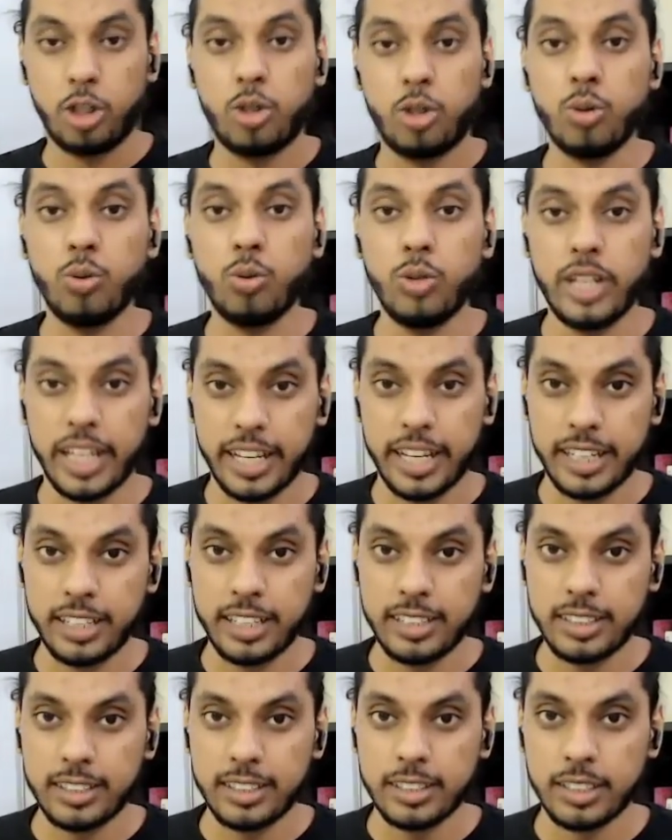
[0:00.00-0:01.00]
2
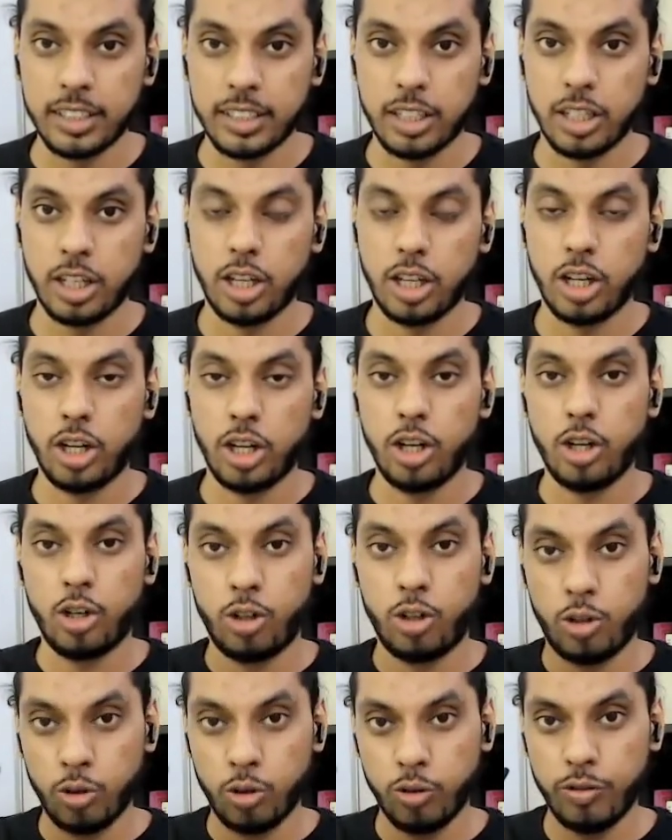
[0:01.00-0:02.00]
days,
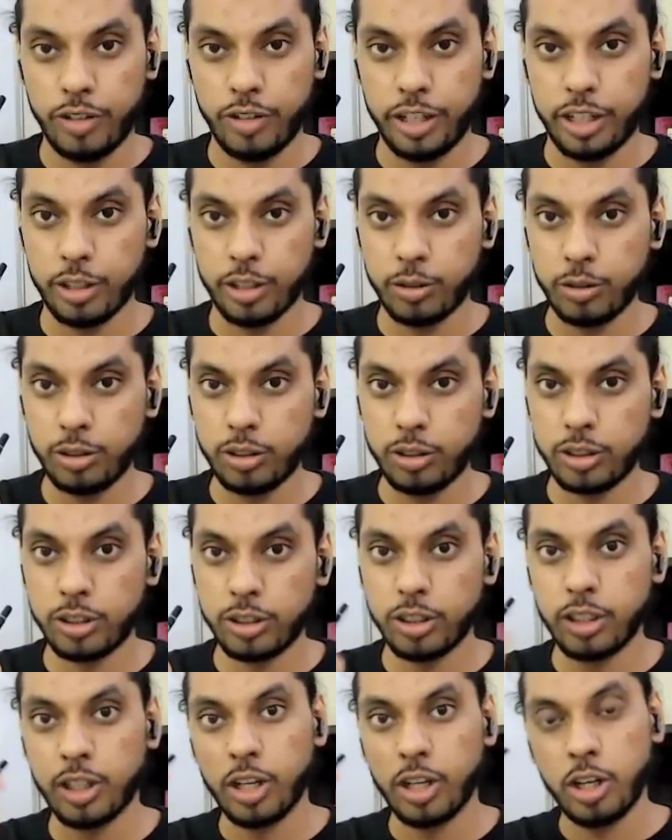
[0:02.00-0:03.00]
2 videos,
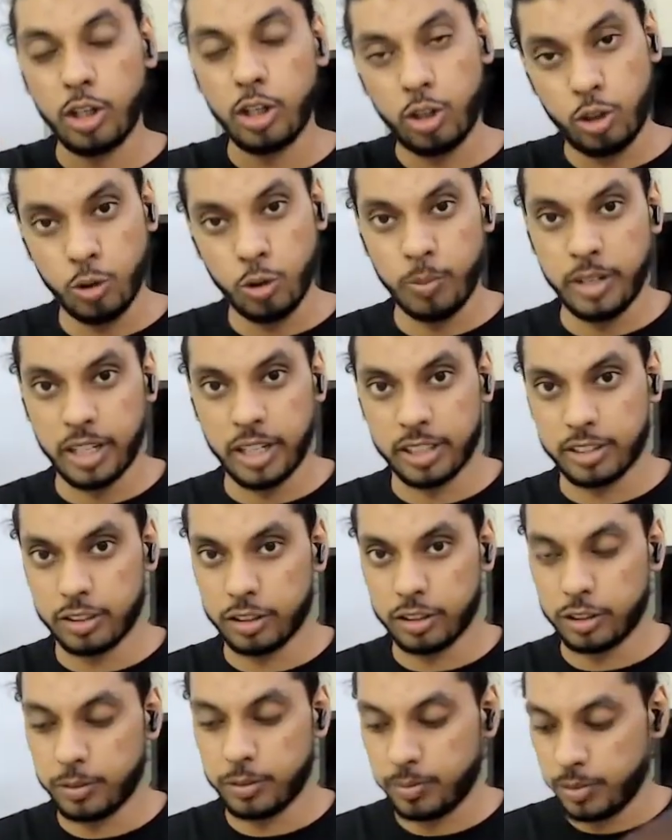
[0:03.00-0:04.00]
2 minutes
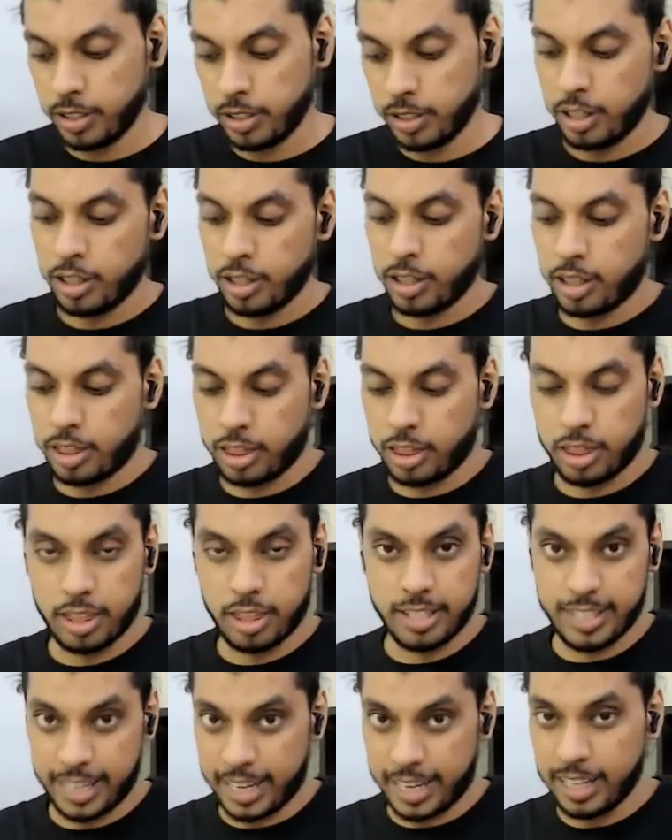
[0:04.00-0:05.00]
each. The
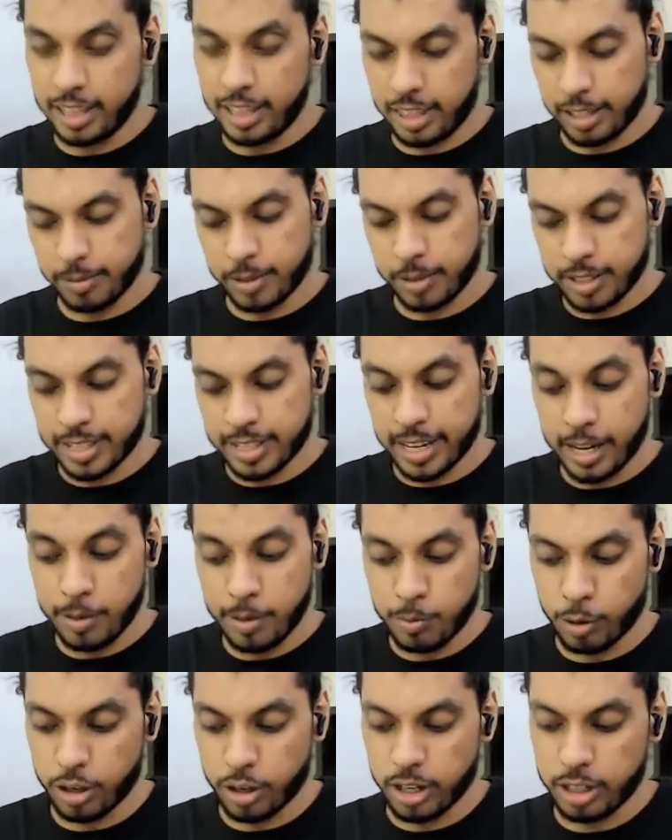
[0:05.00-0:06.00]

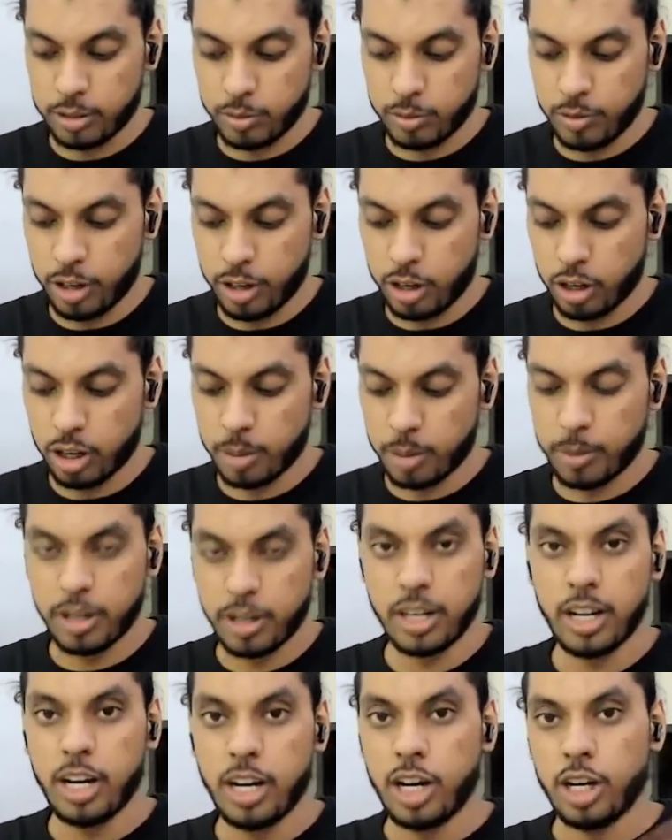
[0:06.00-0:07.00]
second point is we are talking
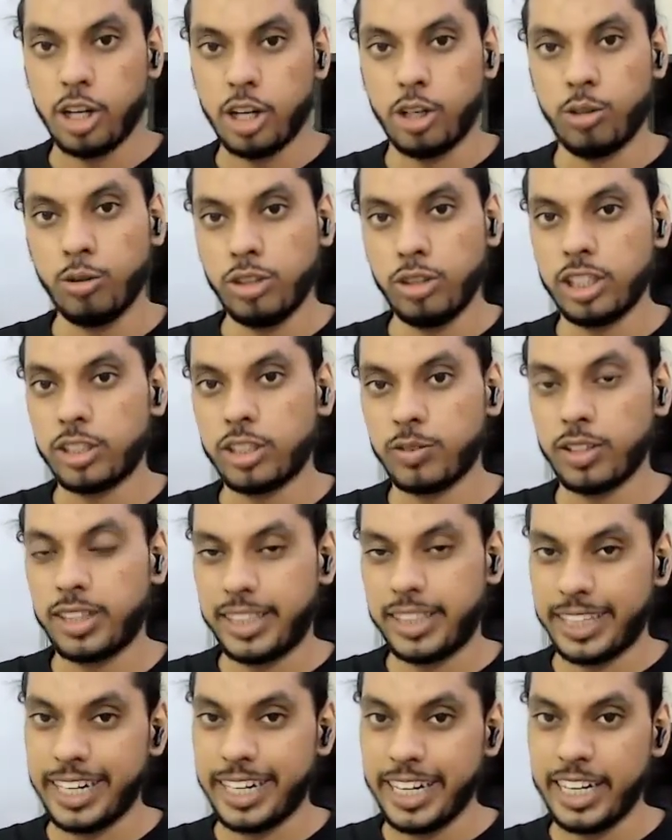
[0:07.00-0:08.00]
about do this for
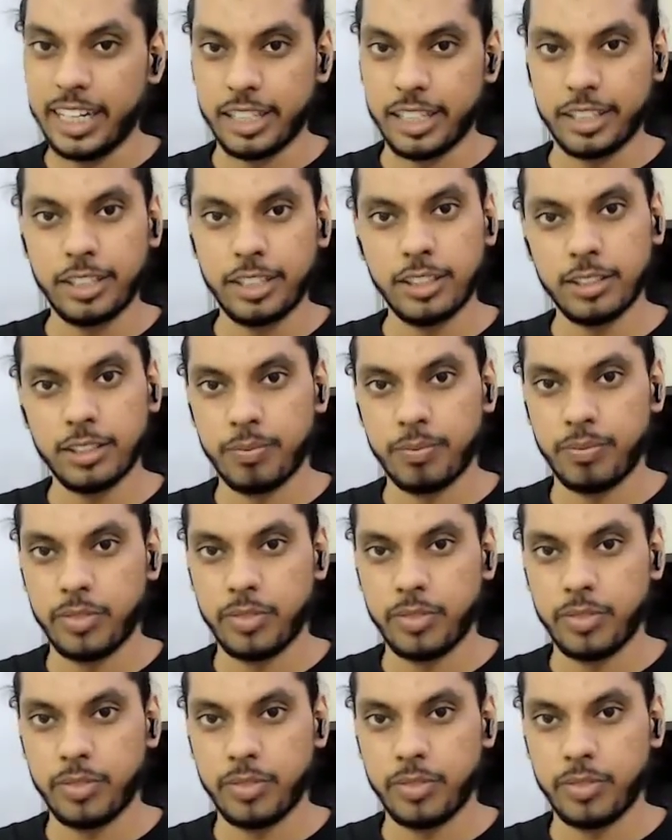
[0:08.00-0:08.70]
3 days,